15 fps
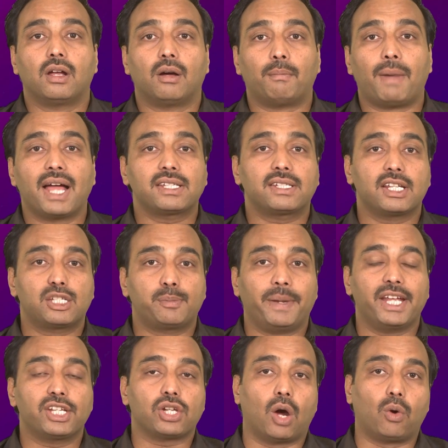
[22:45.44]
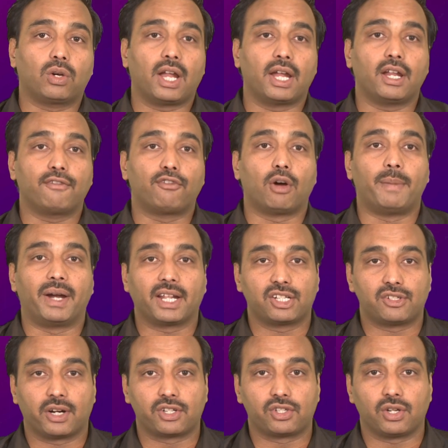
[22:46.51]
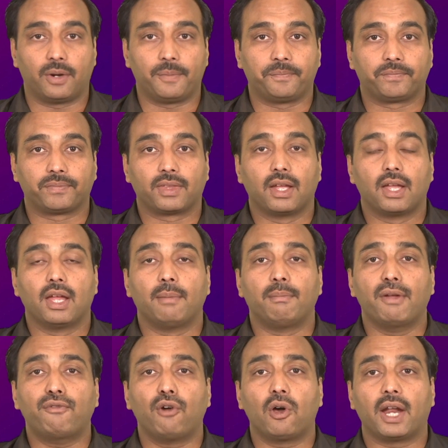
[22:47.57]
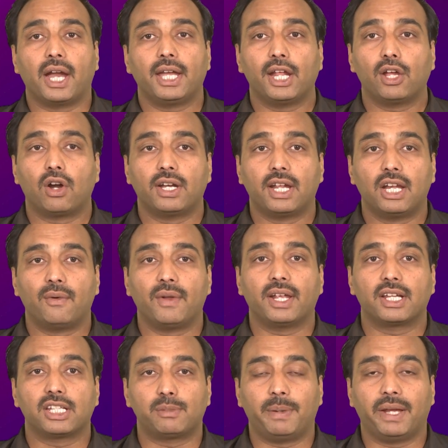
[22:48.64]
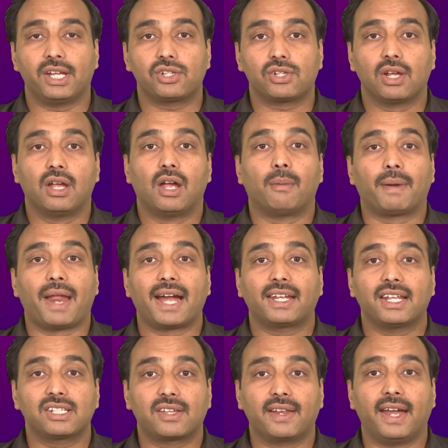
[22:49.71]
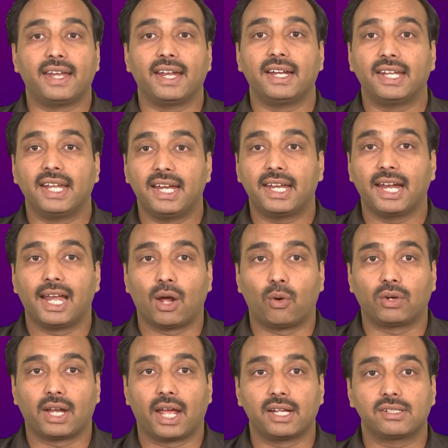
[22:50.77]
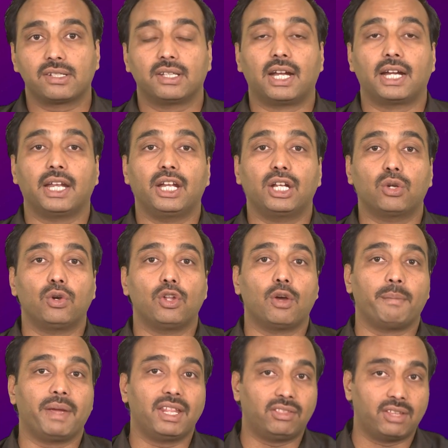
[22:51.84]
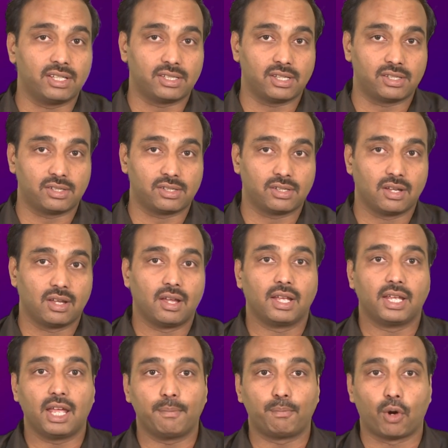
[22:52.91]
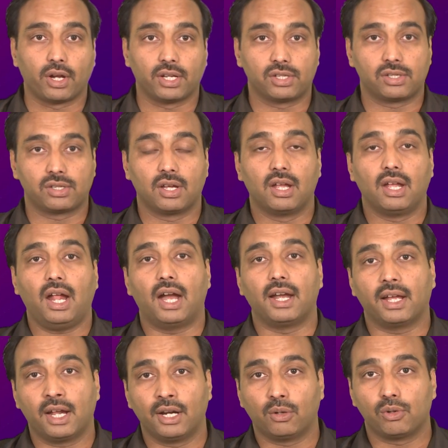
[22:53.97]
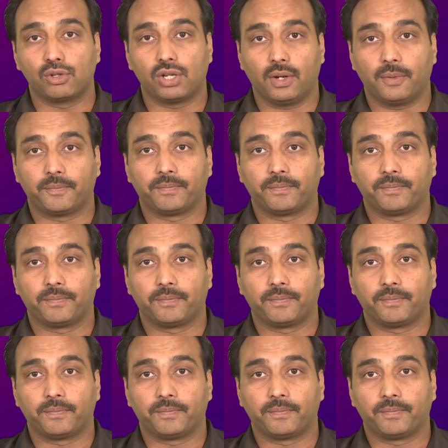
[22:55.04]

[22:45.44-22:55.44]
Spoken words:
Master speech outlining for better structure. Before writing or delivering a speech, practice creating detailed outlines that include your main thesis, key points, and a conclusion.